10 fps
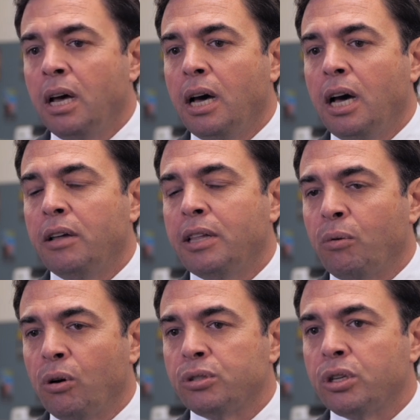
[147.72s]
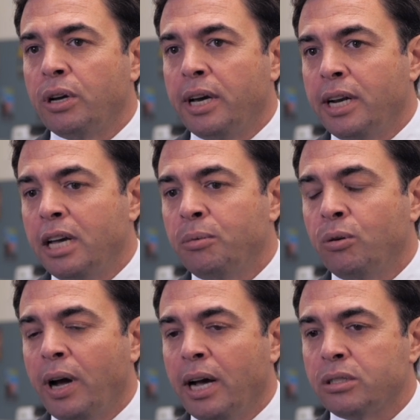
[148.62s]
That will also
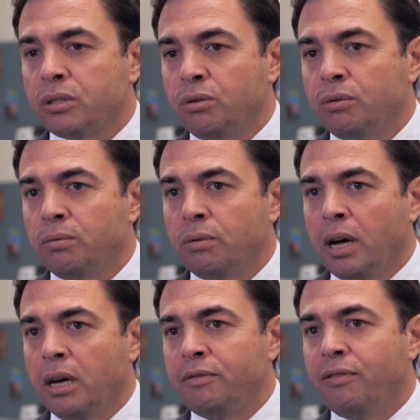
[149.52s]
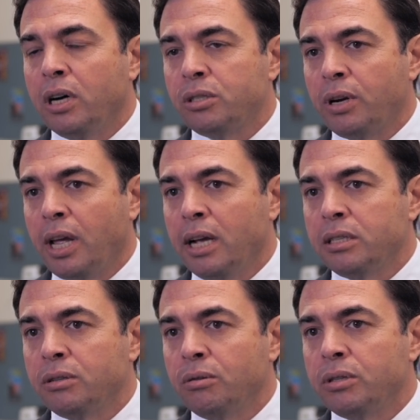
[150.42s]
enable our school advisory
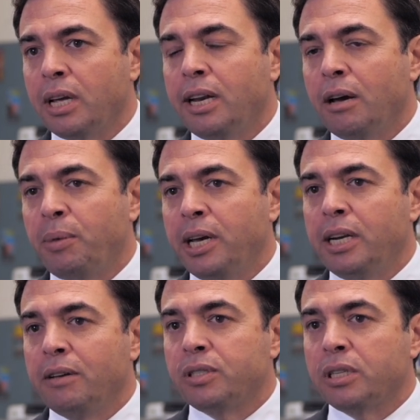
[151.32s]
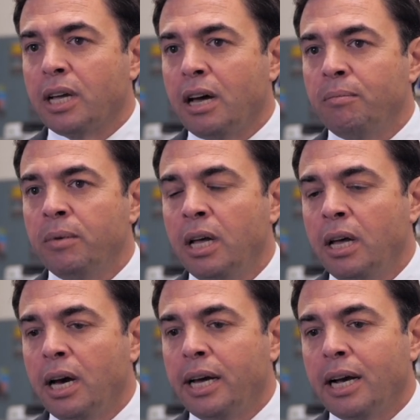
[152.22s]
councils and our PNFs to come
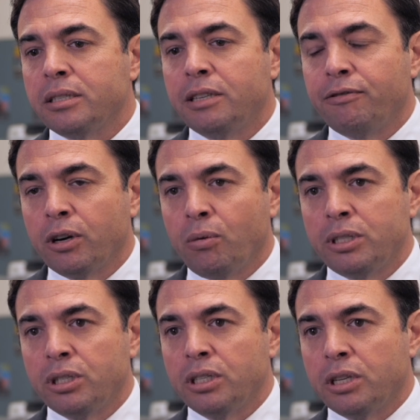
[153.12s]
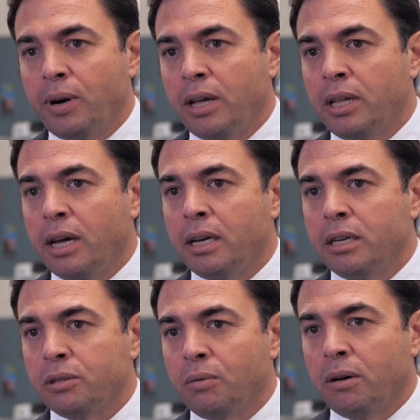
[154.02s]
and ask different questions around that
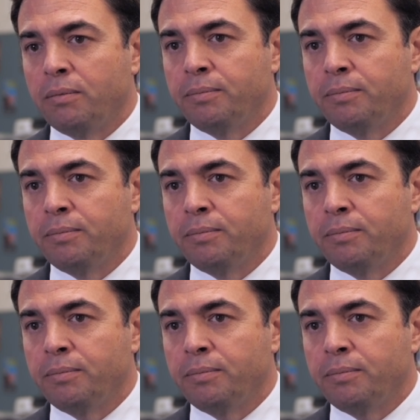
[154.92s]
as well.